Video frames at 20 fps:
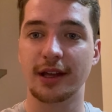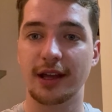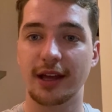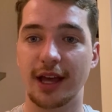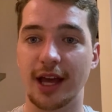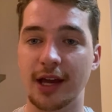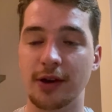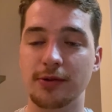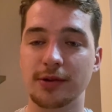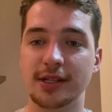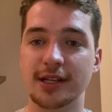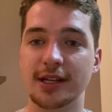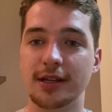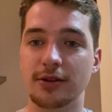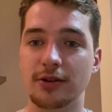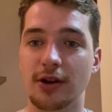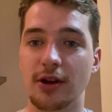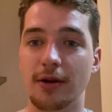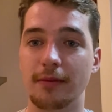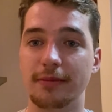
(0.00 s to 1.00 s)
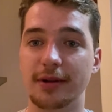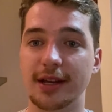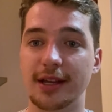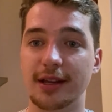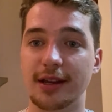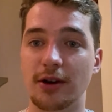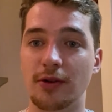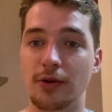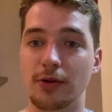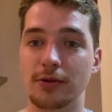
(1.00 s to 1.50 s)
equity in your company,
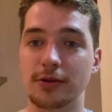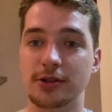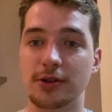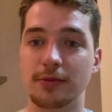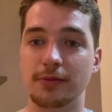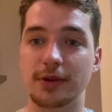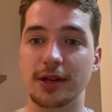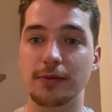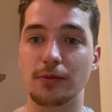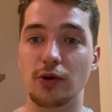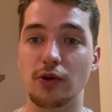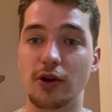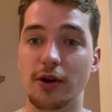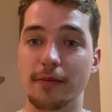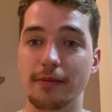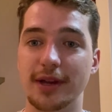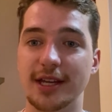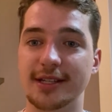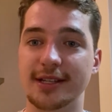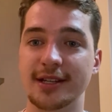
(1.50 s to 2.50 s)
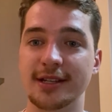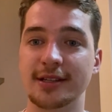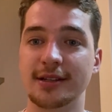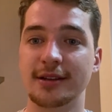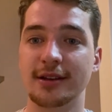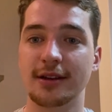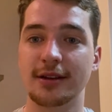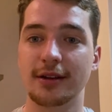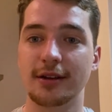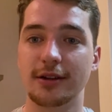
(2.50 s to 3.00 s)
they'll also be more committed
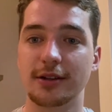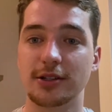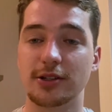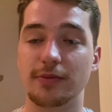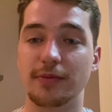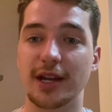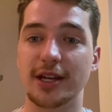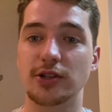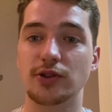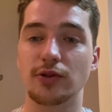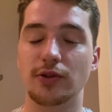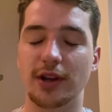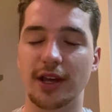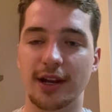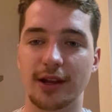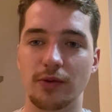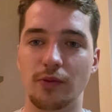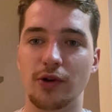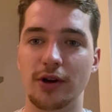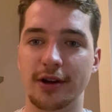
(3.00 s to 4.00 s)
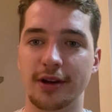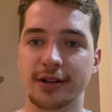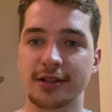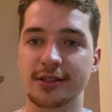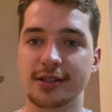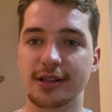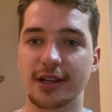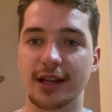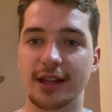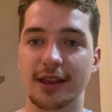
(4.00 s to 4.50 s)
to make sure that it
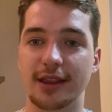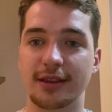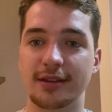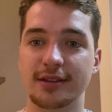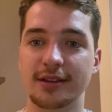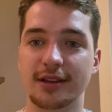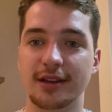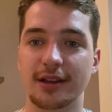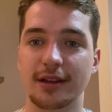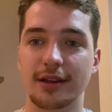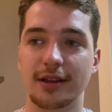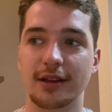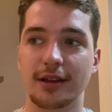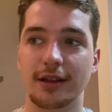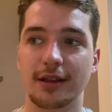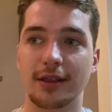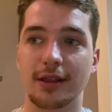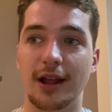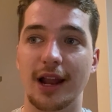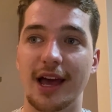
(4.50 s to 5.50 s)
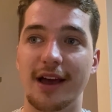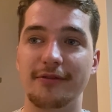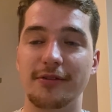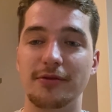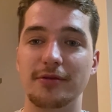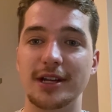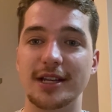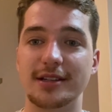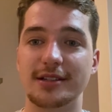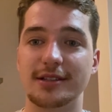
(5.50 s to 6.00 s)
works, and they'll have a
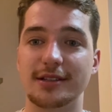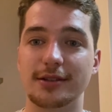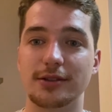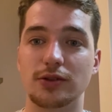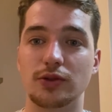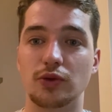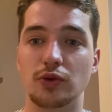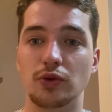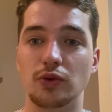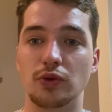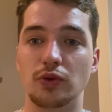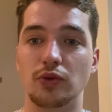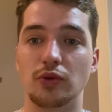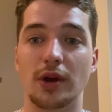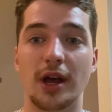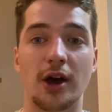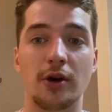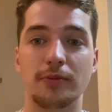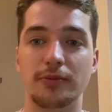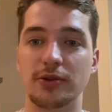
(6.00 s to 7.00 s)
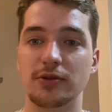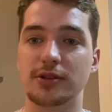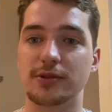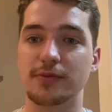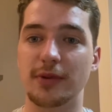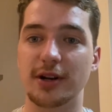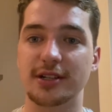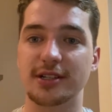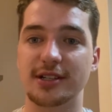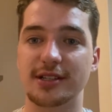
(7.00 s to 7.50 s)
reason to help you as
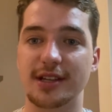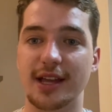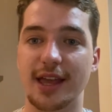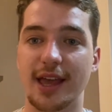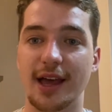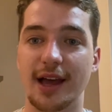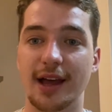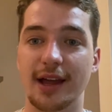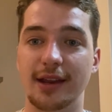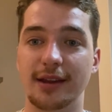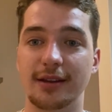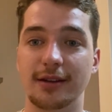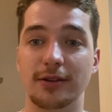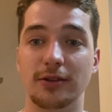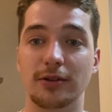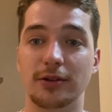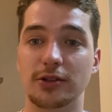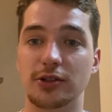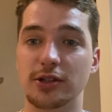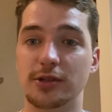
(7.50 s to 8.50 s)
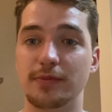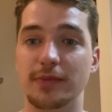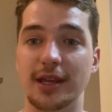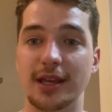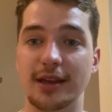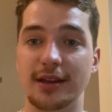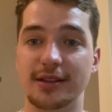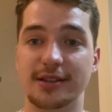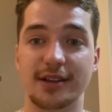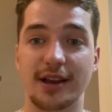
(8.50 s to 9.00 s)
much as they can and not just be
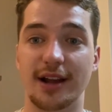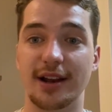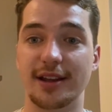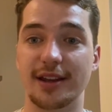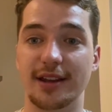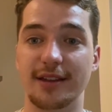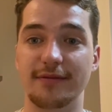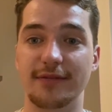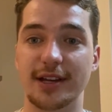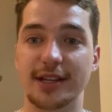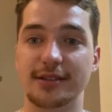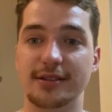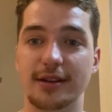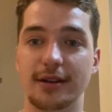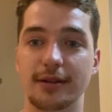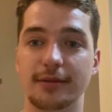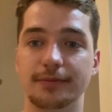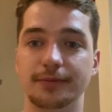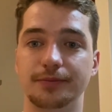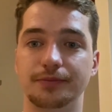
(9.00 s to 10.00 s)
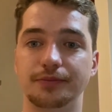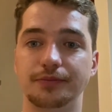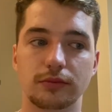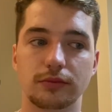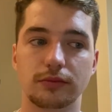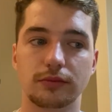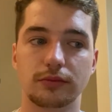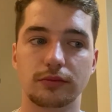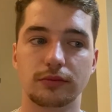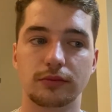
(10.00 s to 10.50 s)
a silent investor.
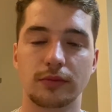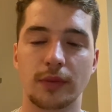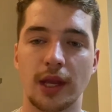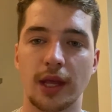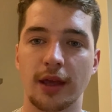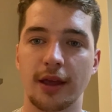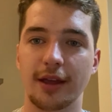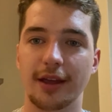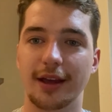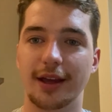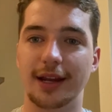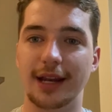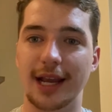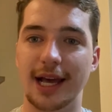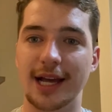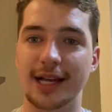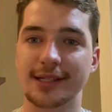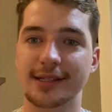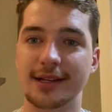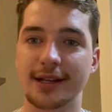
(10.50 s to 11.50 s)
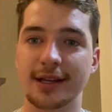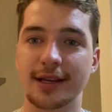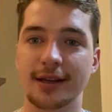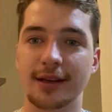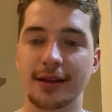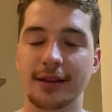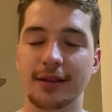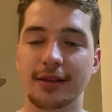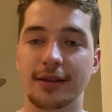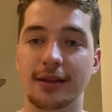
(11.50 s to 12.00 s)
And
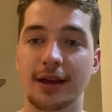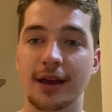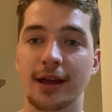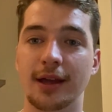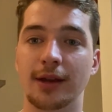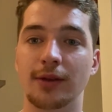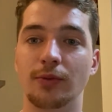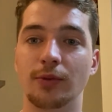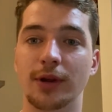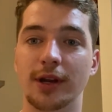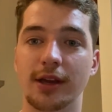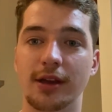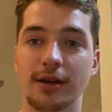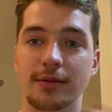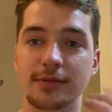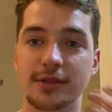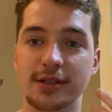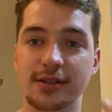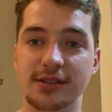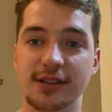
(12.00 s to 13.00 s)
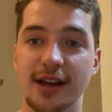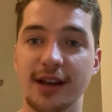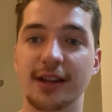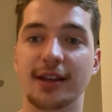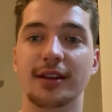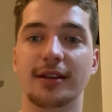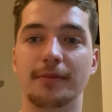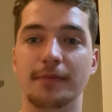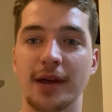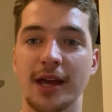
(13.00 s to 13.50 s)
lastly, then, when it comes to
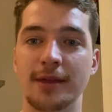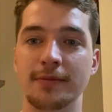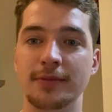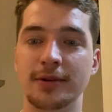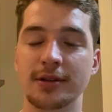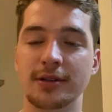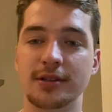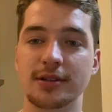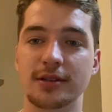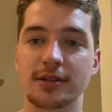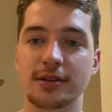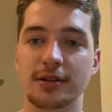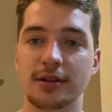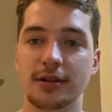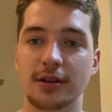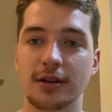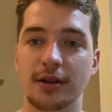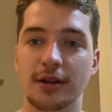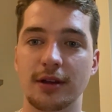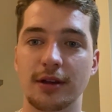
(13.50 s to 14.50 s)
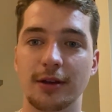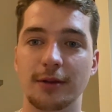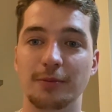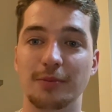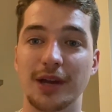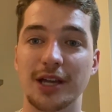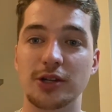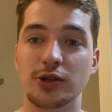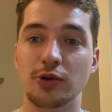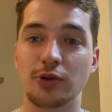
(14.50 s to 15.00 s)
signing the papers,
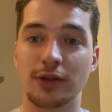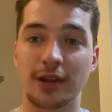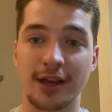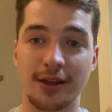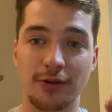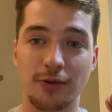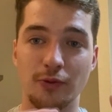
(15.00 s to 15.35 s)
make sure that you